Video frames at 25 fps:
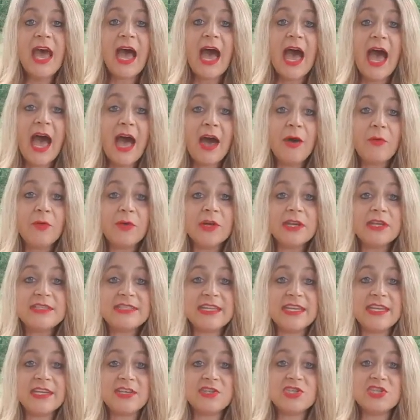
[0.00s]
I want to
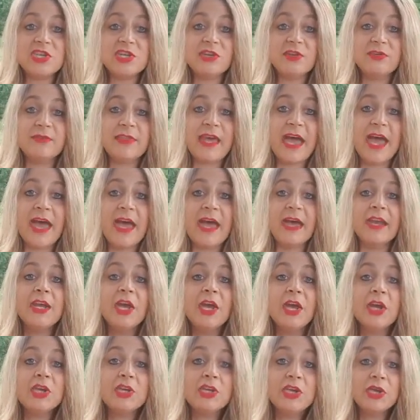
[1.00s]
teach you that
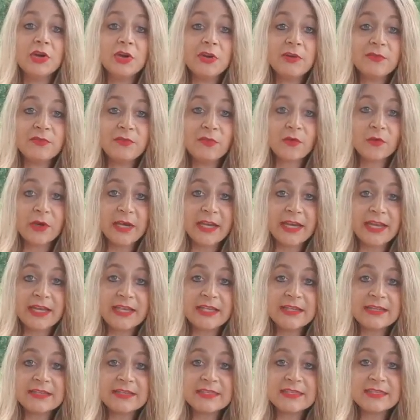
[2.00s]
your
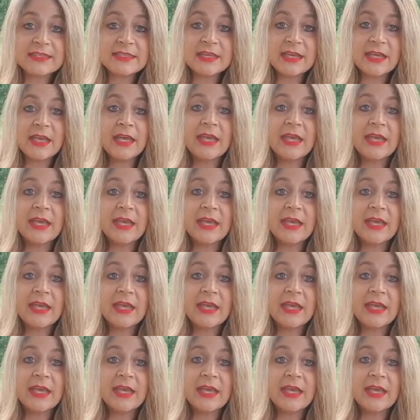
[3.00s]
friends